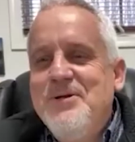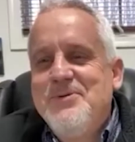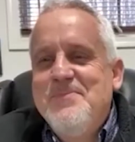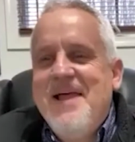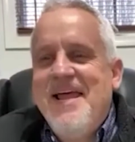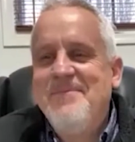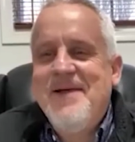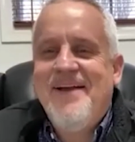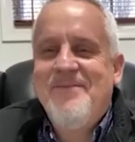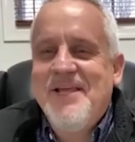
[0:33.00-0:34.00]
Jermaine?
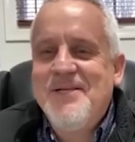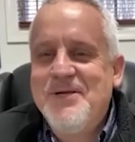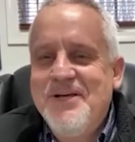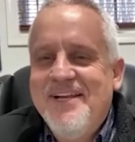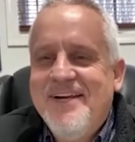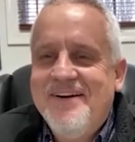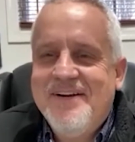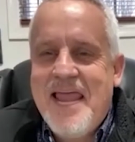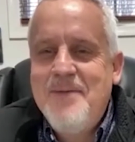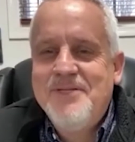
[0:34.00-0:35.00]
Things good here.
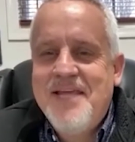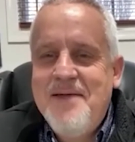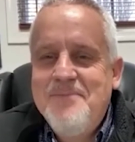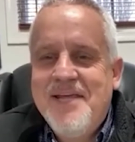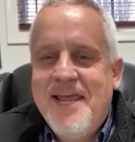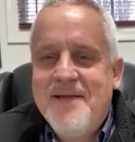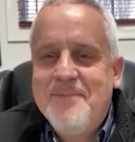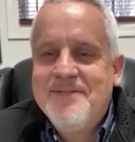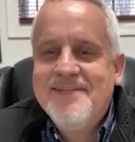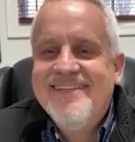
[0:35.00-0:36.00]
Games, games,
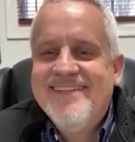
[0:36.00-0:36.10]
games.